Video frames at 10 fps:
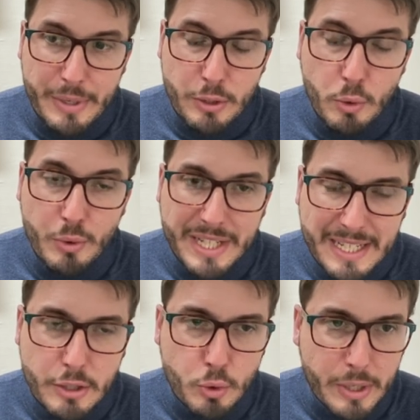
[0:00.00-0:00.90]
we do
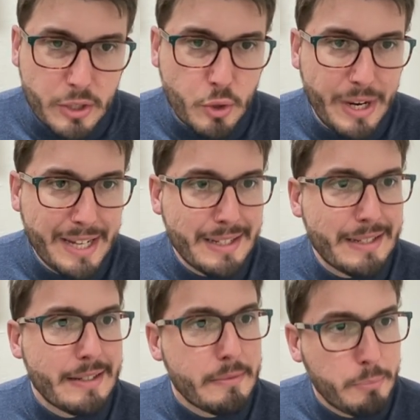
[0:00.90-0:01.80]
need to extract,